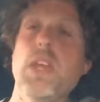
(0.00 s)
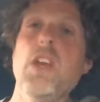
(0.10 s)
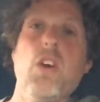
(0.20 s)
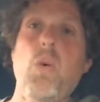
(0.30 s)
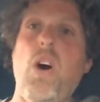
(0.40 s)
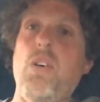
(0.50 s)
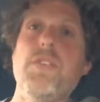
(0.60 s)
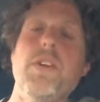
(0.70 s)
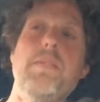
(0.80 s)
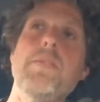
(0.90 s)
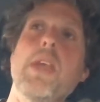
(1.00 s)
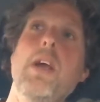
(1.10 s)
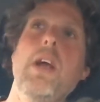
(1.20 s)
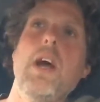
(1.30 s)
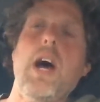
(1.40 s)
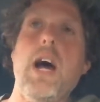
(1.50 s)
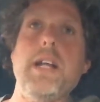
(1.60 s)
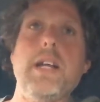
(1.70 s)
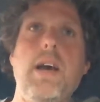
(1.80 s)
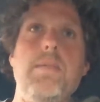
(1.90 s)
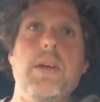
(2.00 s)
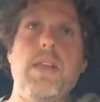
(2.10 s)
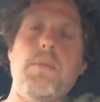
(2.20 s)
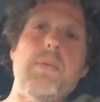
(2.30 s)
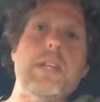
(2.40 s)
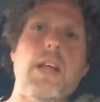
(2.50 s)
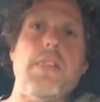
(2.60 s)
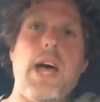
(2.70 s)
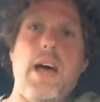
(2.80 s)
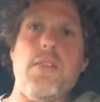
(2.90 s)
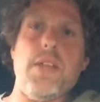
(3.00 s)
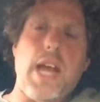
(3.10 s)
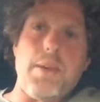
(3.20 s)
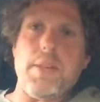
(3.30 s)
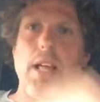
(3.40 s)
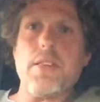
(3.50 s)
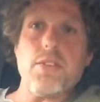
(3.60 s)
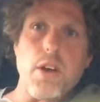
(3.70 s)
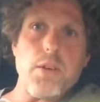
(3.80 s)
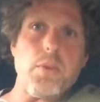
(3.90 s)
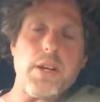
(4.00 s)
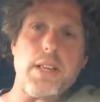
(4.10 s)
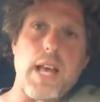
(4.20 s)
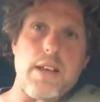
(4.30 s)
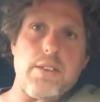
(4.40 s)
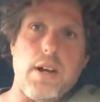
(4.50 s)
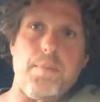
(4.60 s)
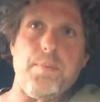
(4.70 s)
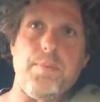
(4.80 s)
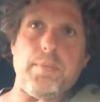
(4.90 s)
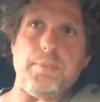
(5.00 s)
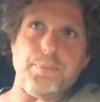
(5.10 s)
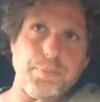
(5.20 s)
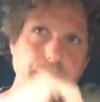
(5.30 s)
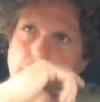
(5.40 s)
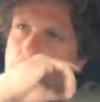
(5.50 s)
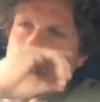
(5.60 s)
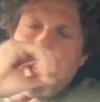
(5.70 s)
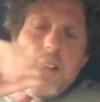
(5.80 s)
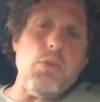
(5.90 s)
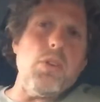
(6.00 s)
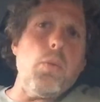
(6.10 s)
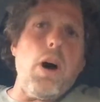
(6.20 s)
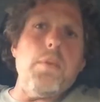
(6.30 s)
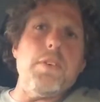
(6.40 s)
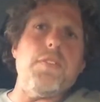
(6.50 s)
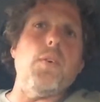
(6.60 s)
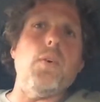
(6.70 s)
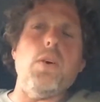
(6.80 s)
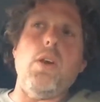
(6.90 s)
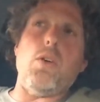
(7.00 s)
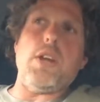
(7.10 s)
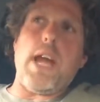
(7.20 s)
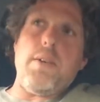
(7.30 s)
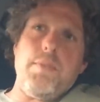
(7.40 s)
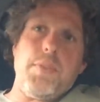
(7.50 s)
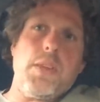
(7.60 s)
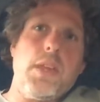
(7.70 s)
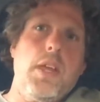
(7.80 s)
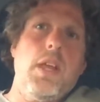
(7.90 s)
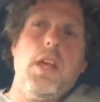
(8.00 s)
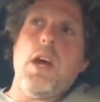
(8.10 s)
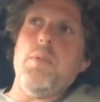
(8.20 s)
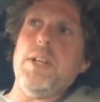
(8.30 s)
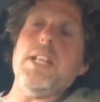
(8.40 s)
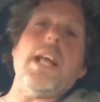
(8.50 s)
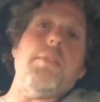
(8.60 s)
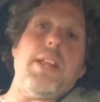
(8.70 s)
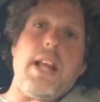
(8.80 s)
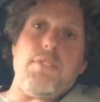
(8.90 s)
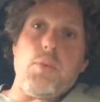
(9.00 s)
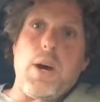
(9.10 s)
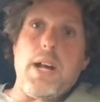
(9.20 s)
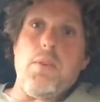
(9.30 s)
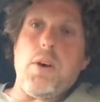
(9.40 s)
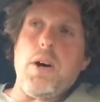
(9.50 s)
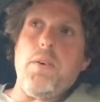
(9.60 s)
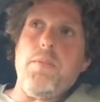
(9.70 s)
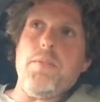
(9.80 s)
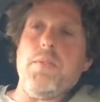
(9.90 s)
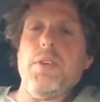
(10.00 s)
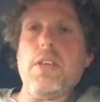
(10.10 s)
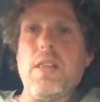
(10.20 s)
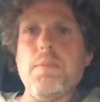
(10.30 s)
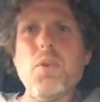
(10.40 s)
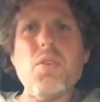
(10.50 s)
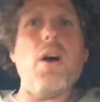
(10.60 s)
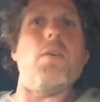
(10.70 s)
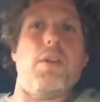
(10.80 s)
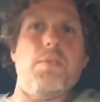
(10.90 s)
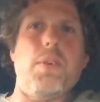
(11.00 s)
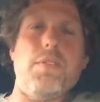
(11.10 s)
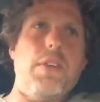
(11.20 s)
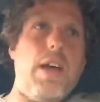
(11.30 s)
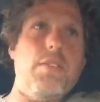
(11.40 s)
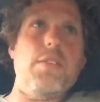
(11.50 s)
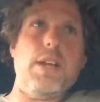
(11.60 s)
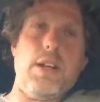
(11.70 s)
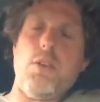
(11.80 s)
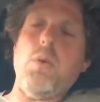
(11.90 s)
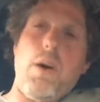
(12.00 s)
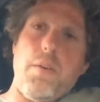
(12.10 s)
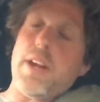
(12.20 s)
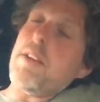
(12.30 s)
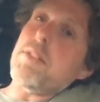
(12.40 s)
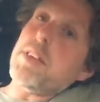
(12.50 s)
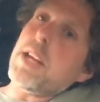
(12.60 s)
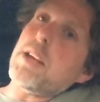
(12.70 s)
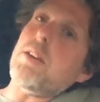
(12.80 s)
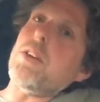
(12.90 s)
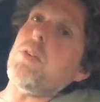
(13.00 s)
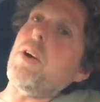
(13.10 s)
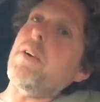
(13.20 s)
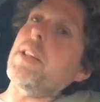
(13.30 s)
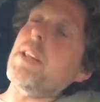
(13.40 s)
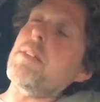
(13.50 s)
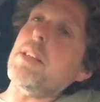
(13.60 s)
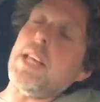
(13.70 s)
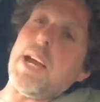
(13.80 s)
quite often, and then when we'd done that, the neighbour the other side wanted theirs done. This was a while before lockdown, and we did tell them they'd have to wait a while. We set the ball rolling with everything, quote and everything, got the quote in. They said yeah,